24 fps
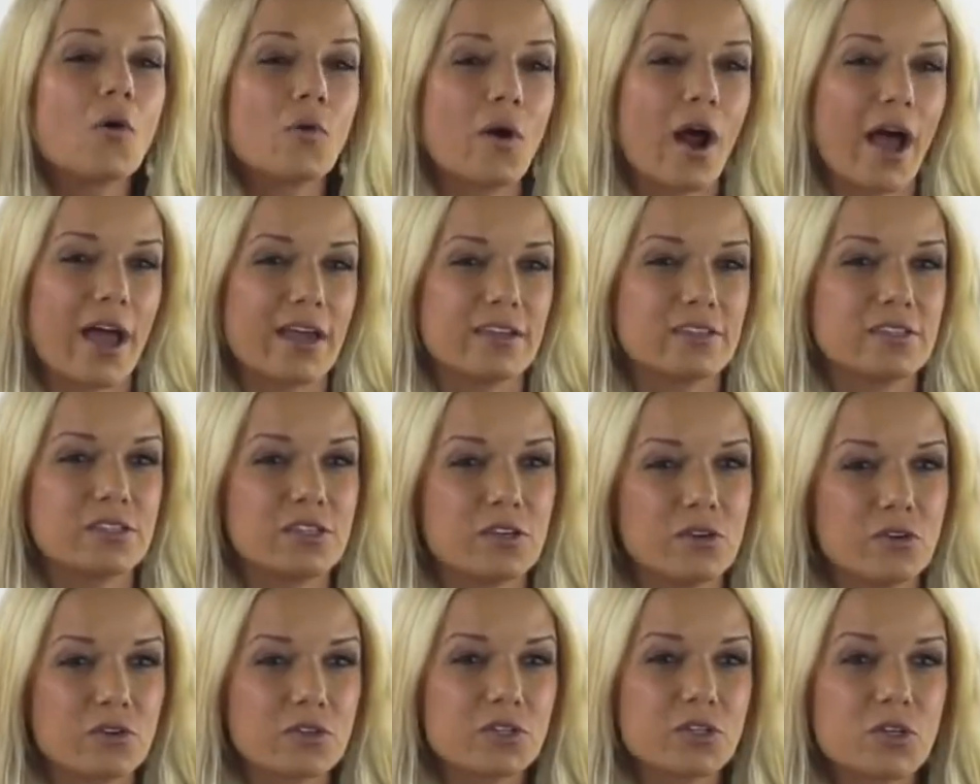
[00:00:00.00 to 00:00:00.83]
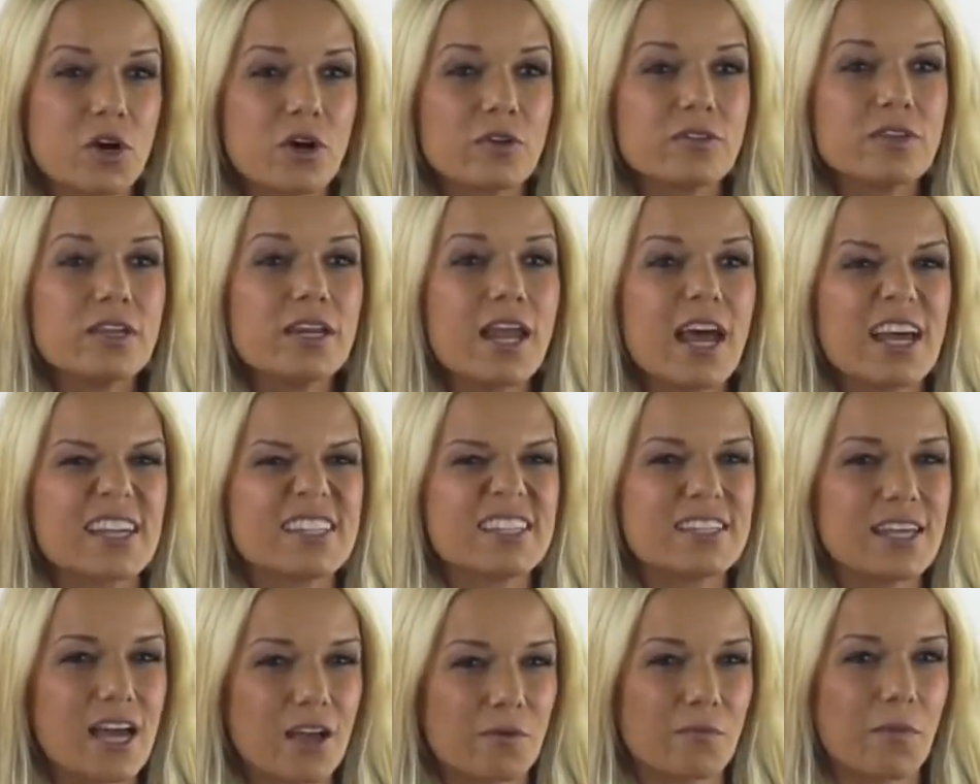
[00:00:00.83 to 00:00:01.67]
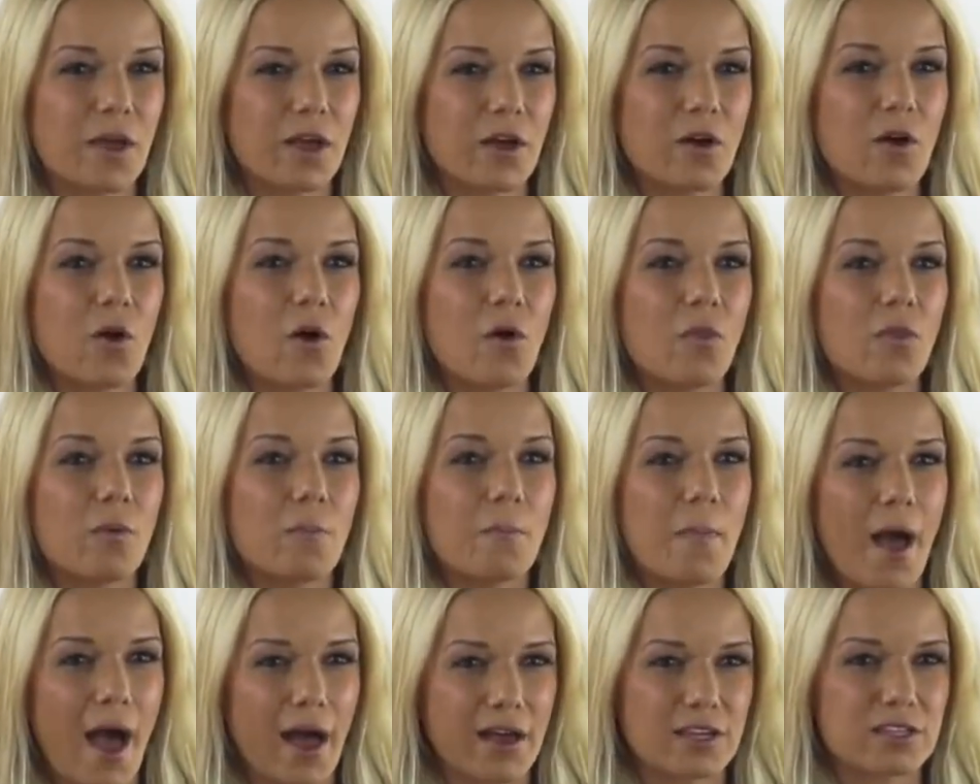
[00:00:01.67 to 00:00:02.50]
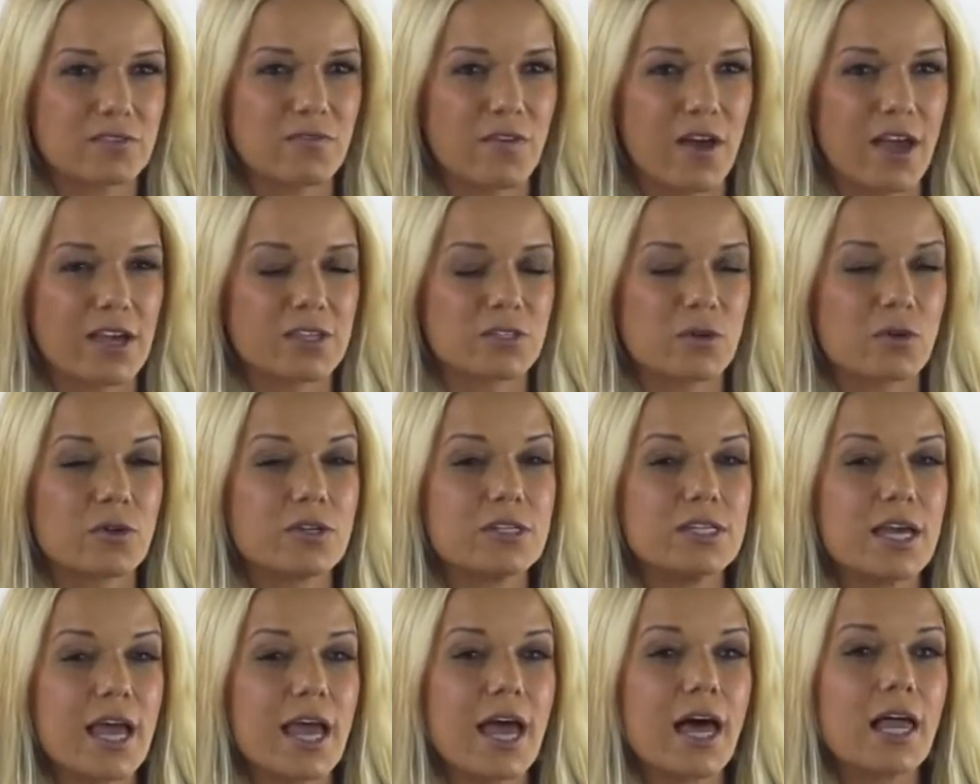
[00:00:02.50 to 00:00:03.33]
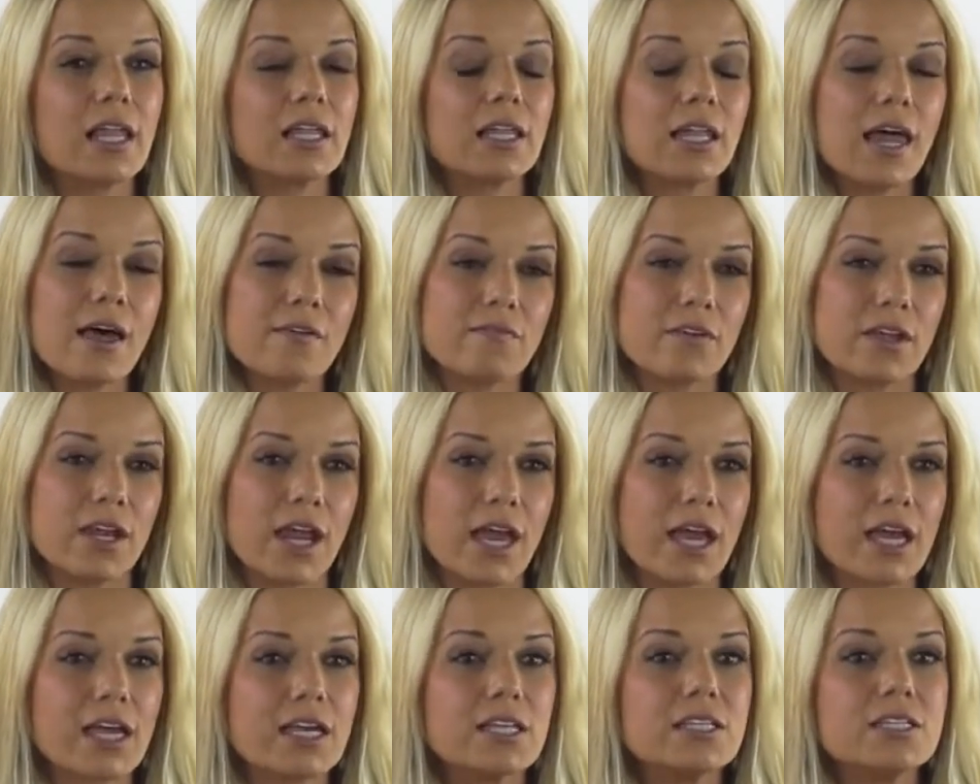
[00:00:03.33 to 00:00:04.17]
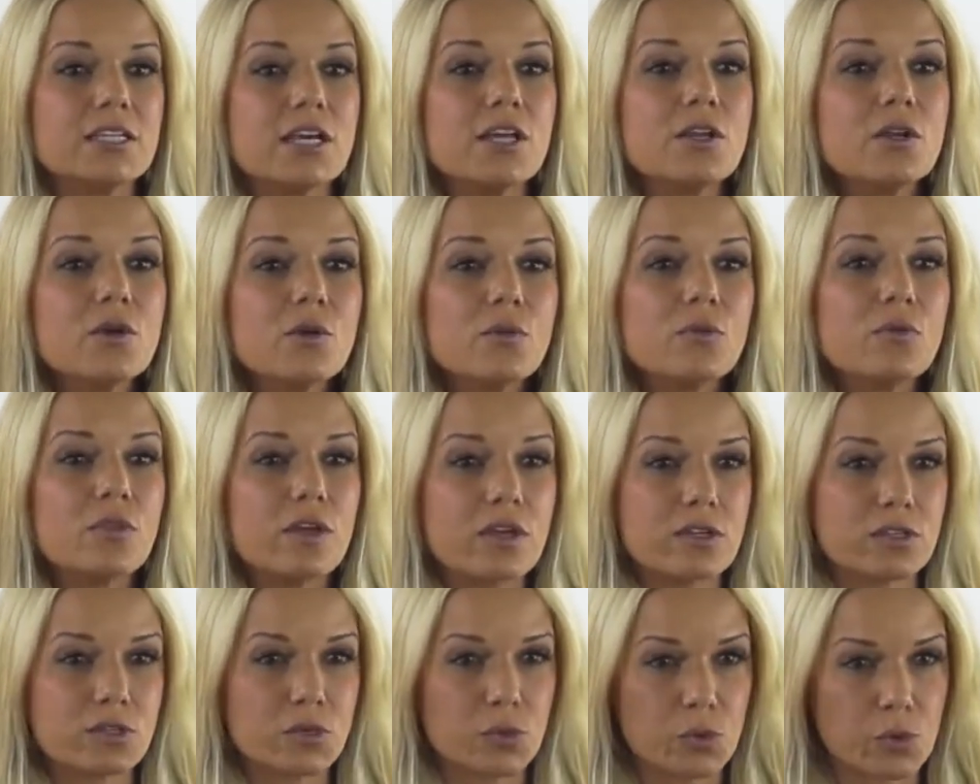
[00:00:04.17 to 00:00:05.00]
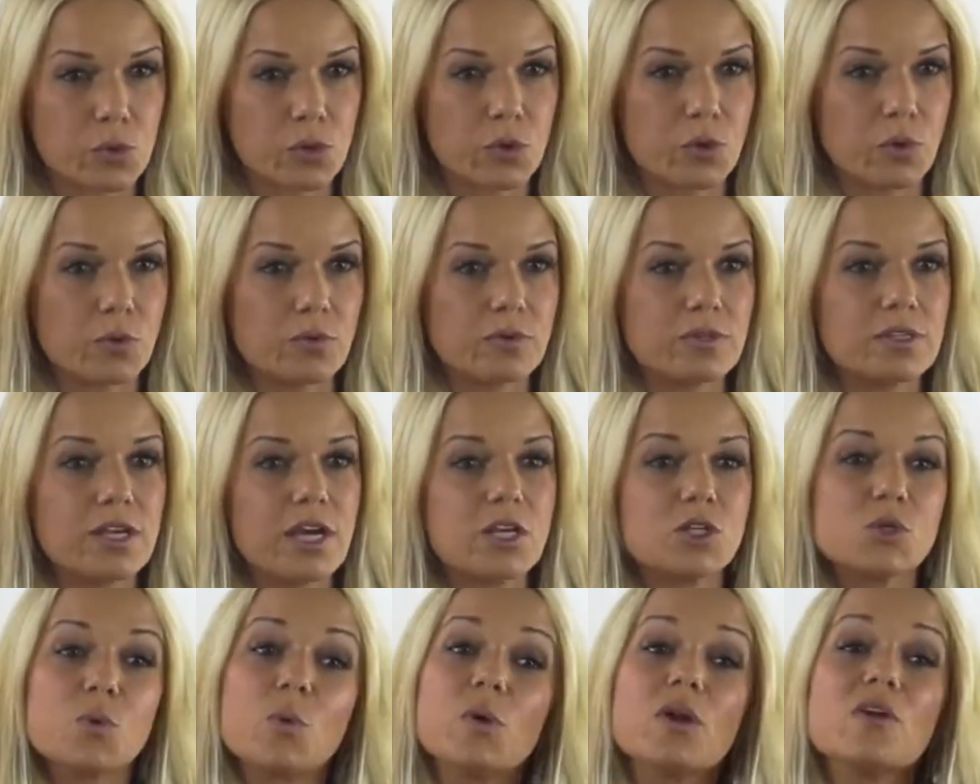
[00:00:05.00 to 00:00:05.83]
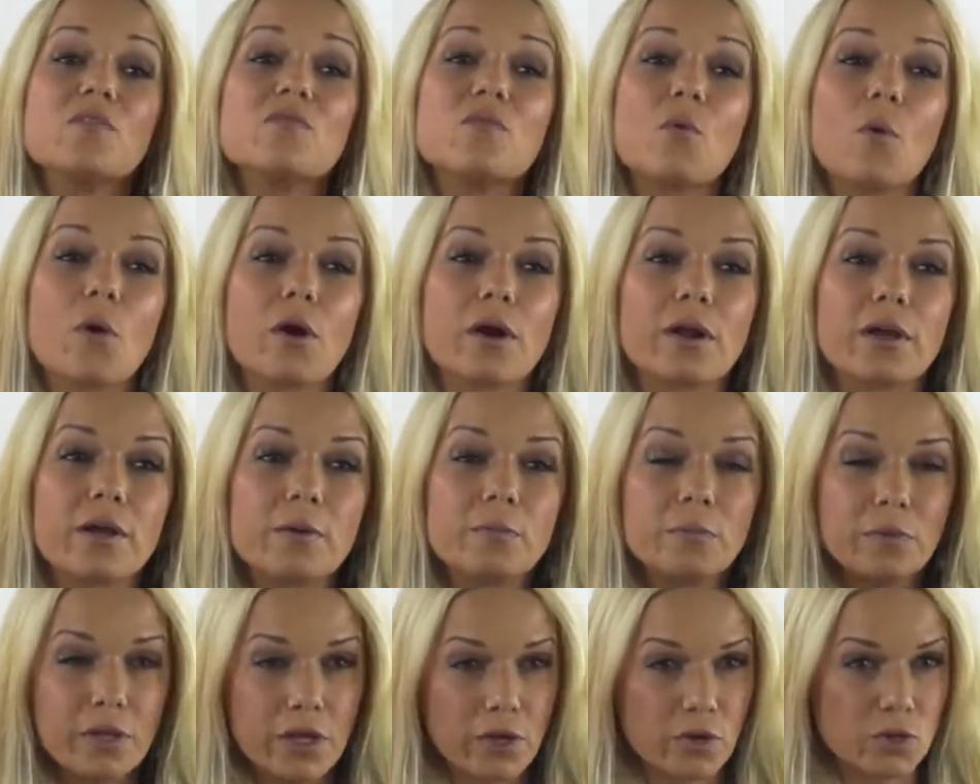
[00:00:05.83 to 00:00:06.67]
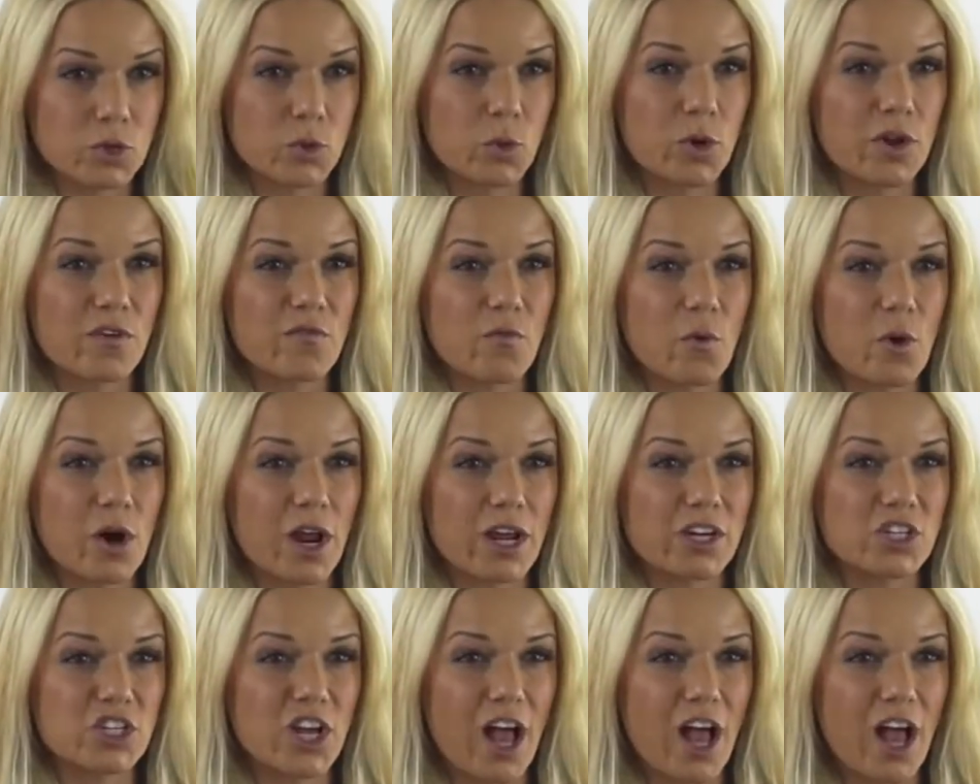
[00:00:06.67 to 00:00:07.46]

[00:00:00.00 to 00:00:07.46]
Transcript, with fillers: All right, so you'll start the next segment called the max phase on day eleven and continue this through day twenty-four to complete your twenty-four day